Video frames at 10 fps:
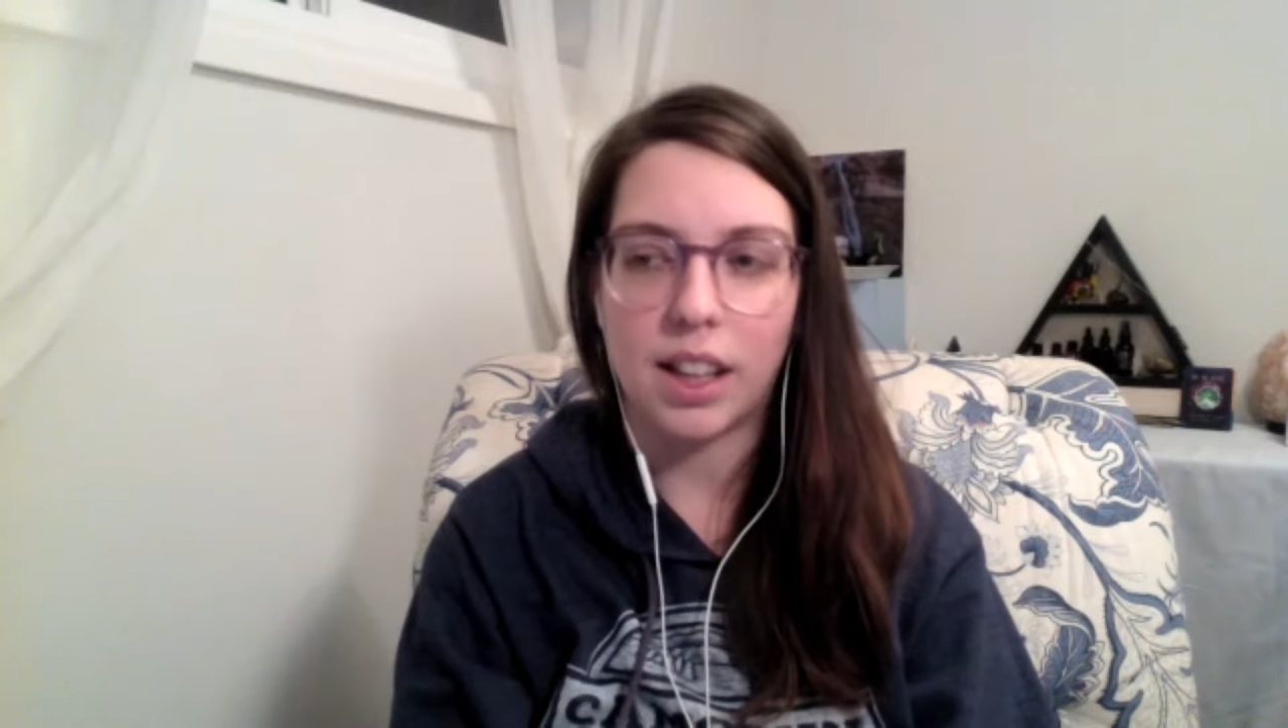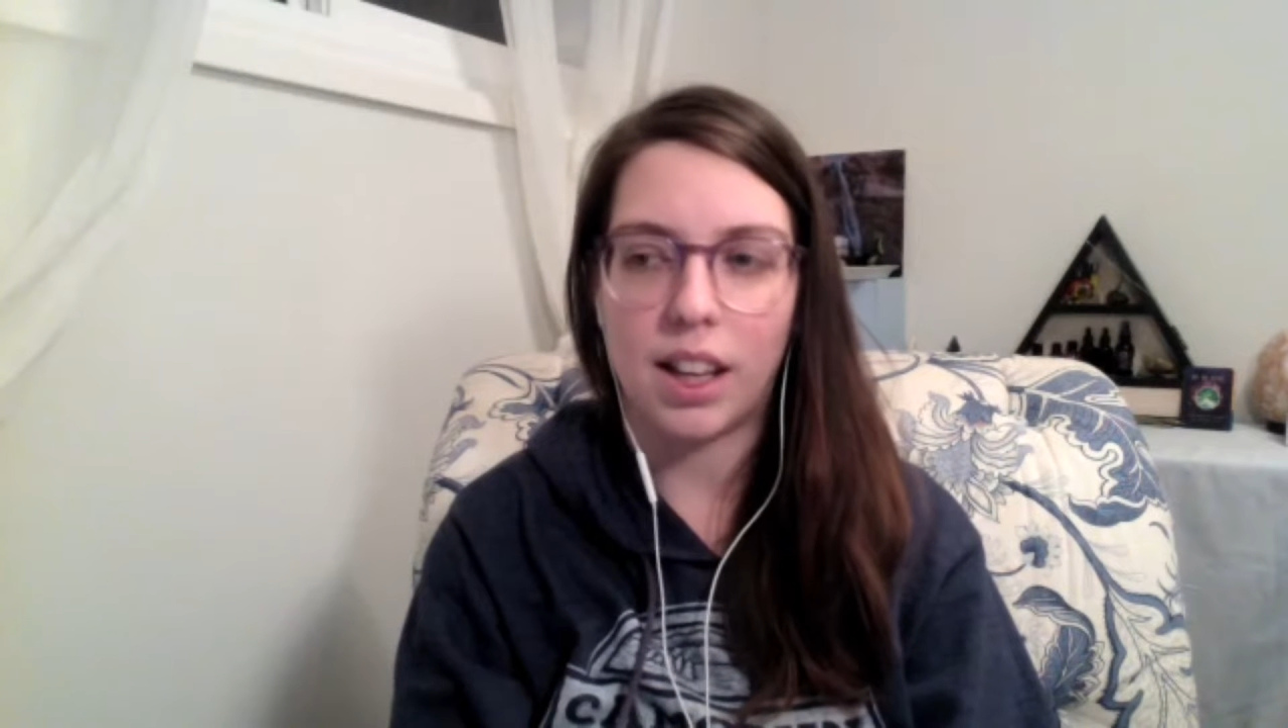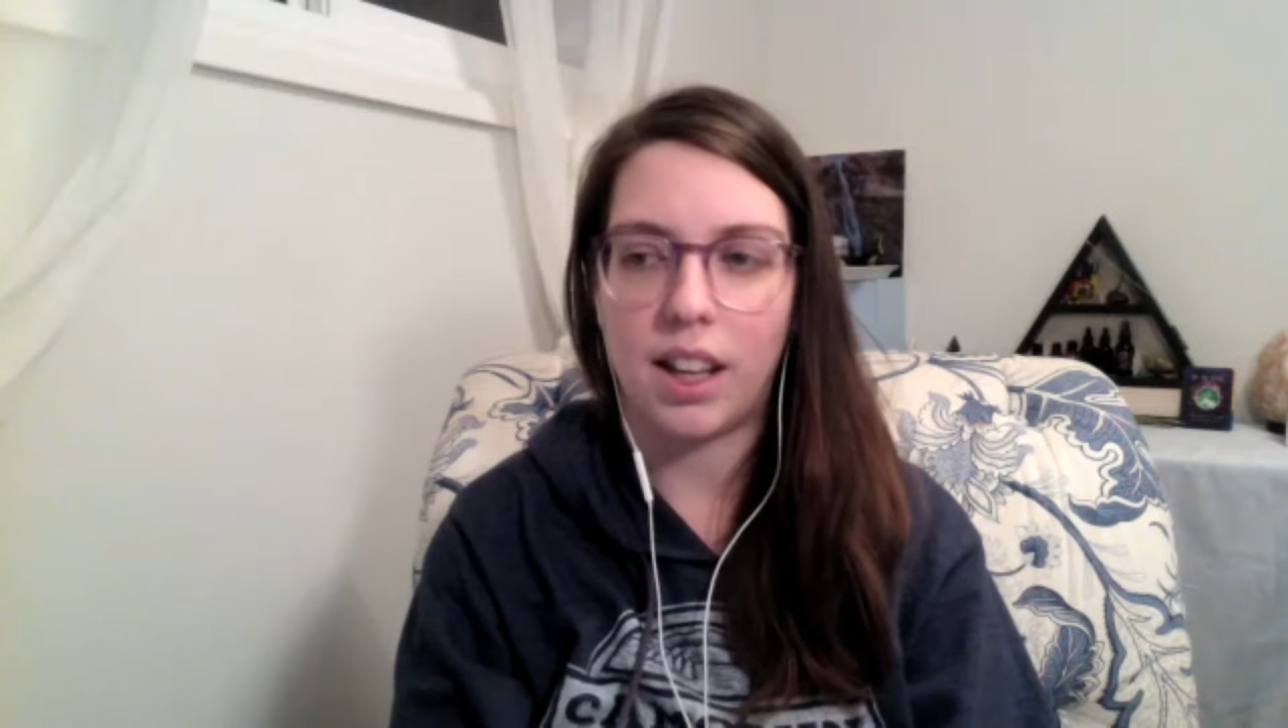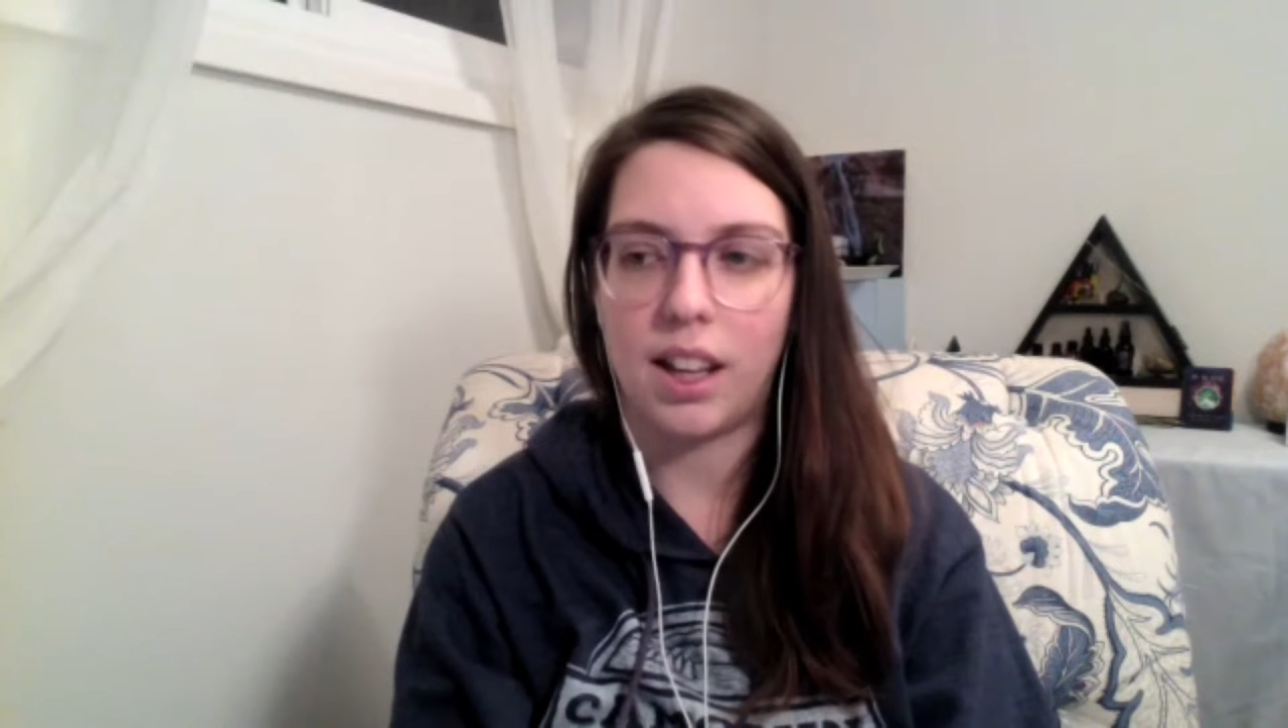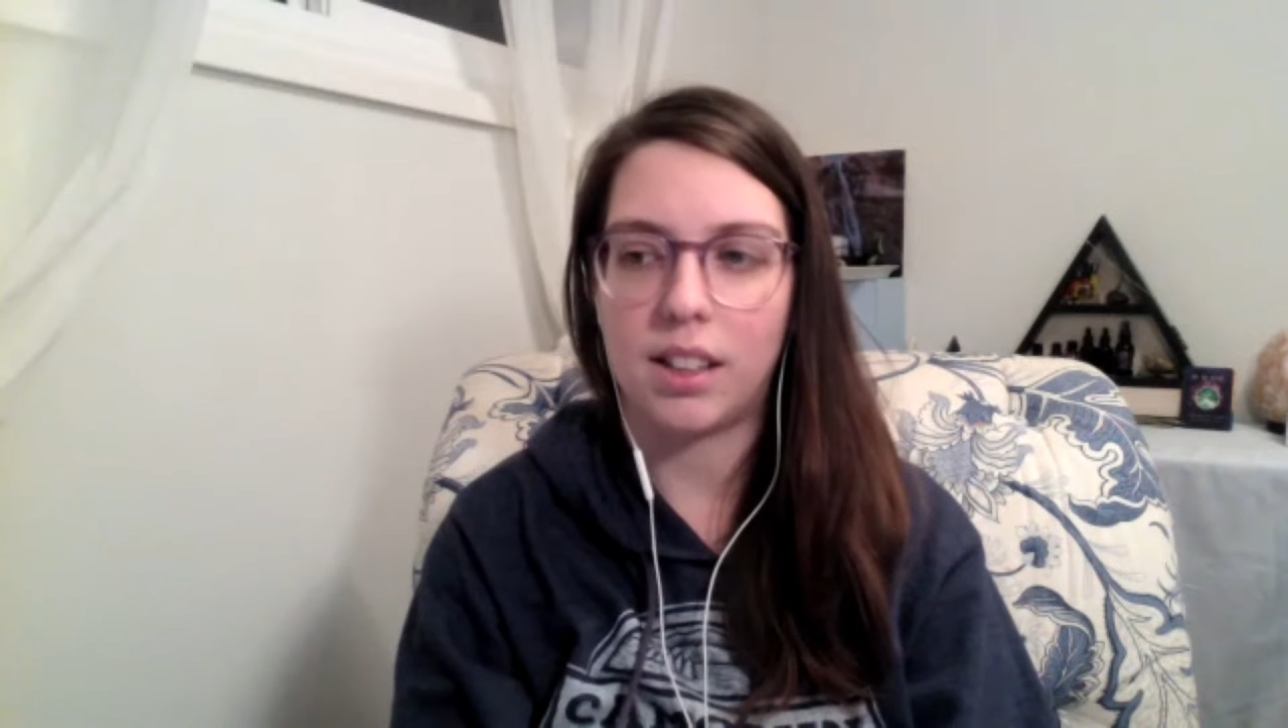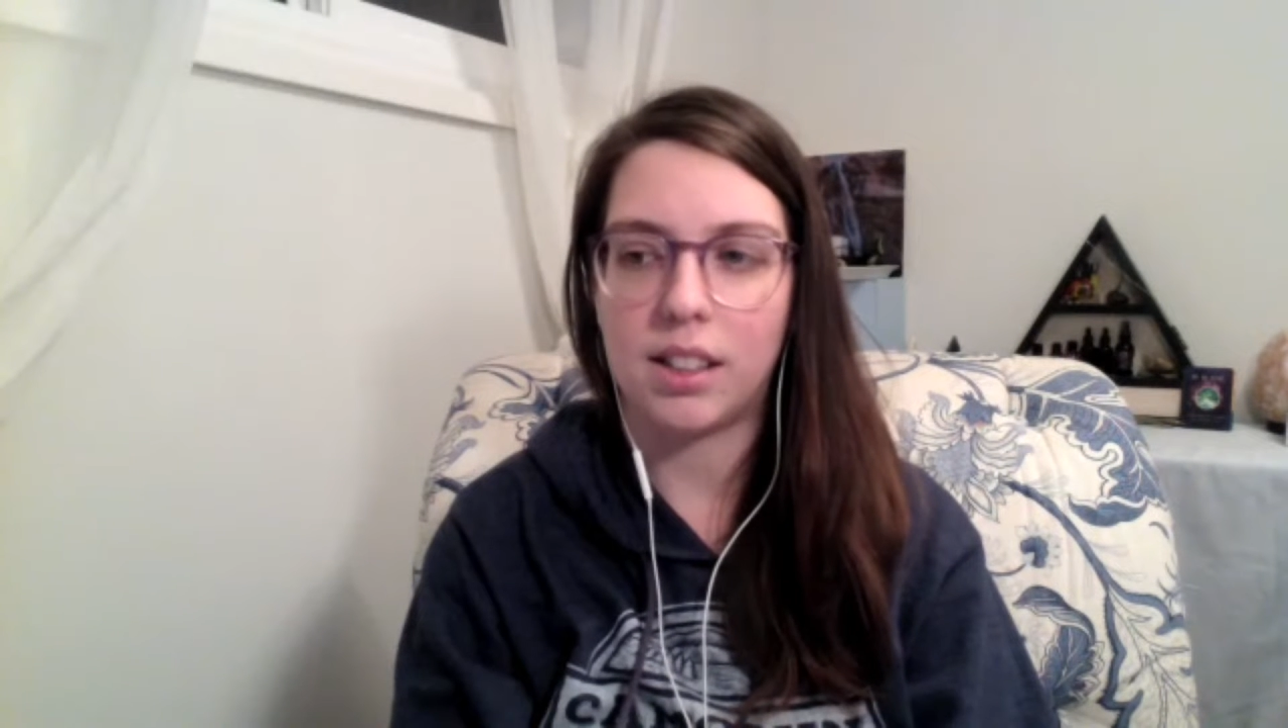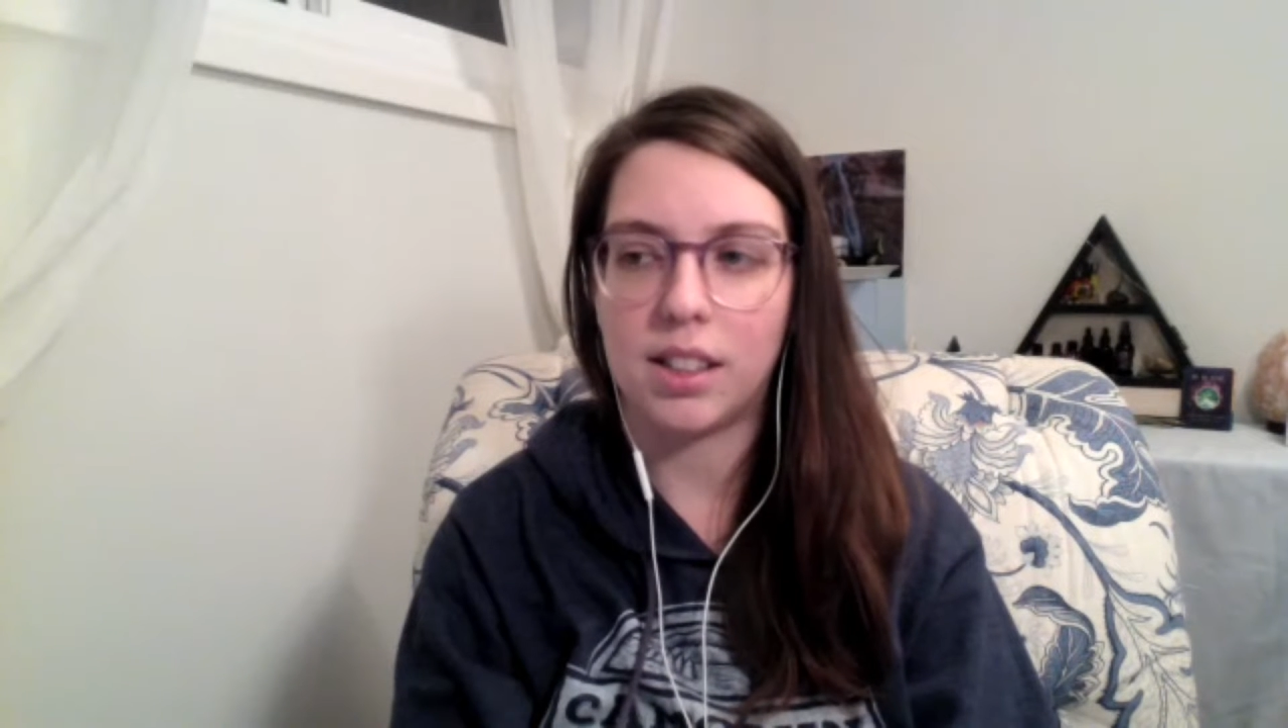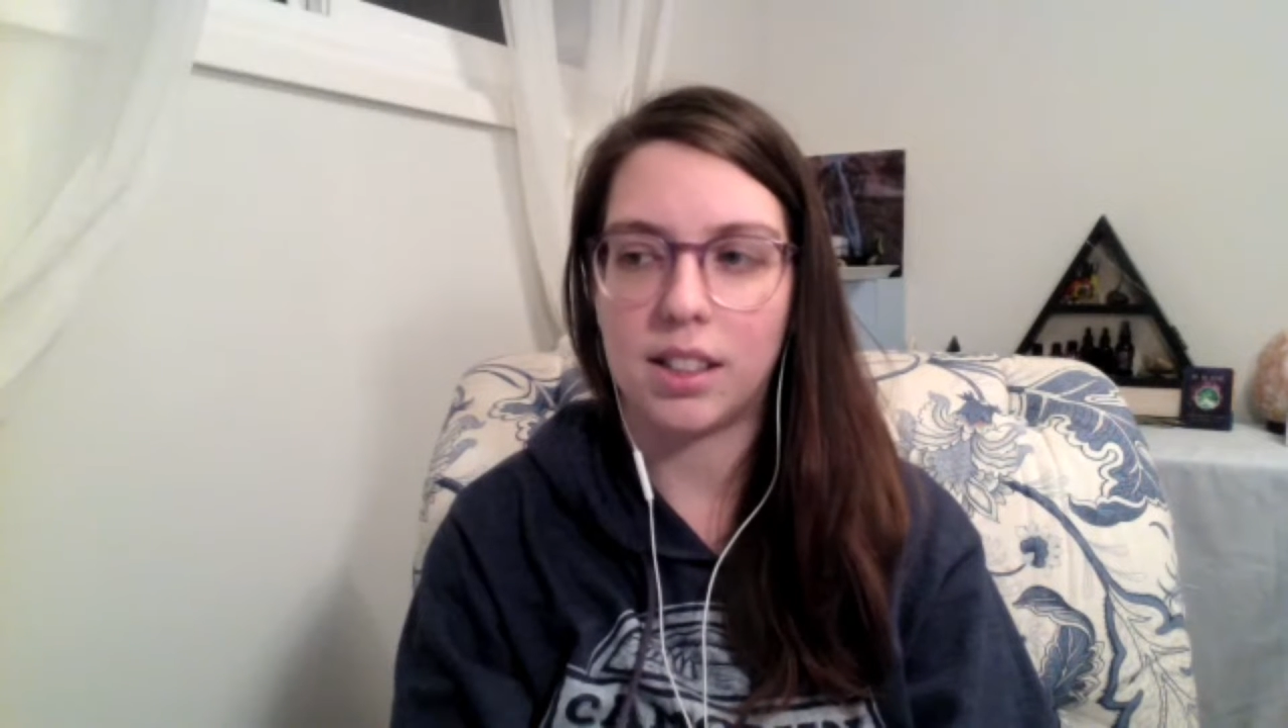and